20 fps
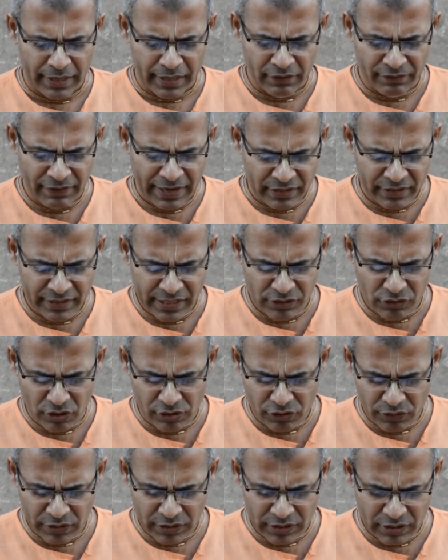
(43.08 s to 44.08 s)
In fact, he has
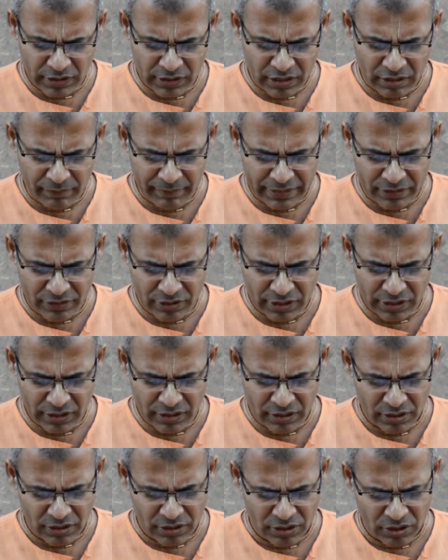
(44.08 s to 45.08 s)
also written a
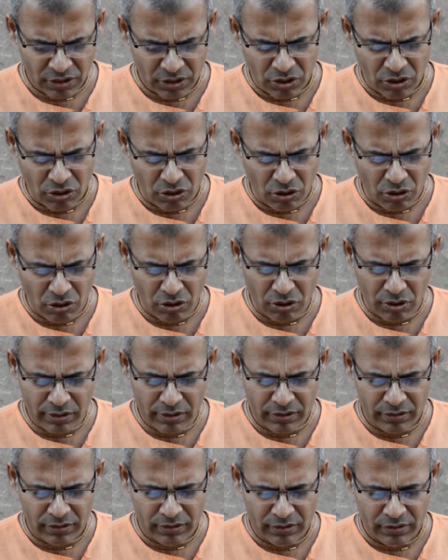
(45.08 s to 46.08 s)
commentary
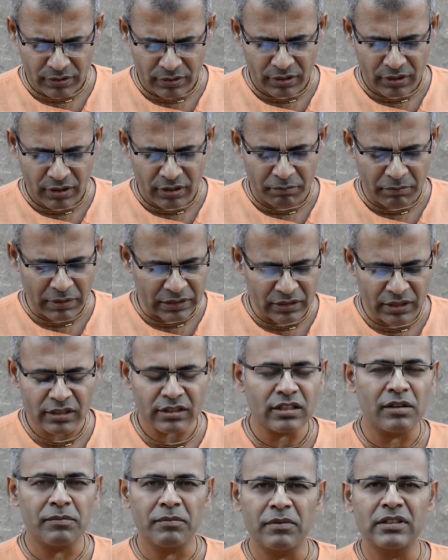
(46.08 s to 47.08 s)
on Bhakti
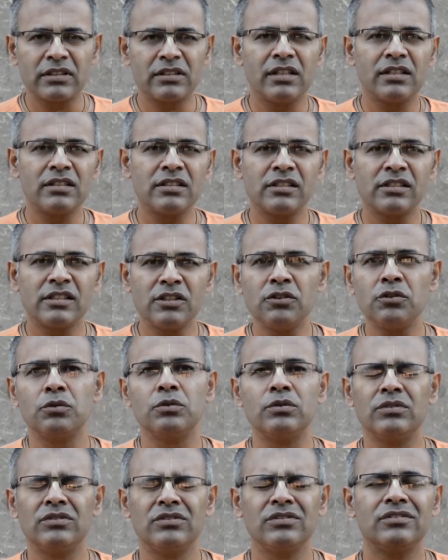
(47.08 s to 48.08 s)
Rasamrita
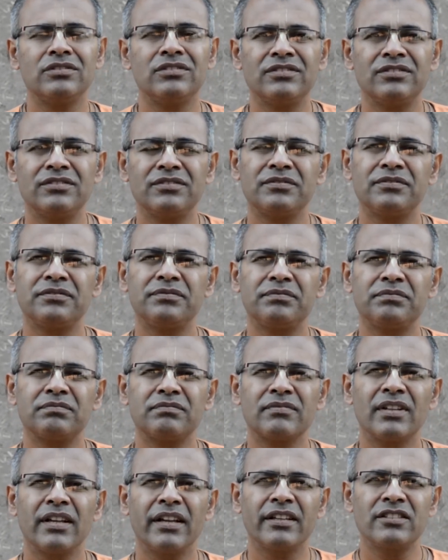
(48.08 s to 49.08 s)
Sindhu.
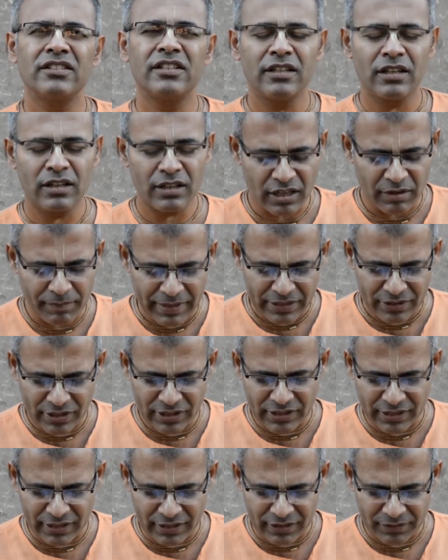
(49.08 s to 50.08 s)
He has written a
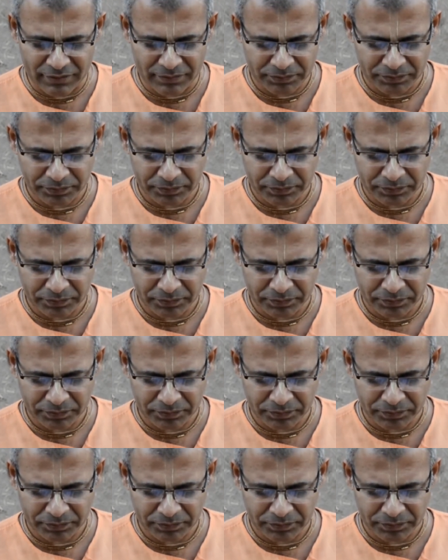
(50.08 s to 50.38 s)
commentary there,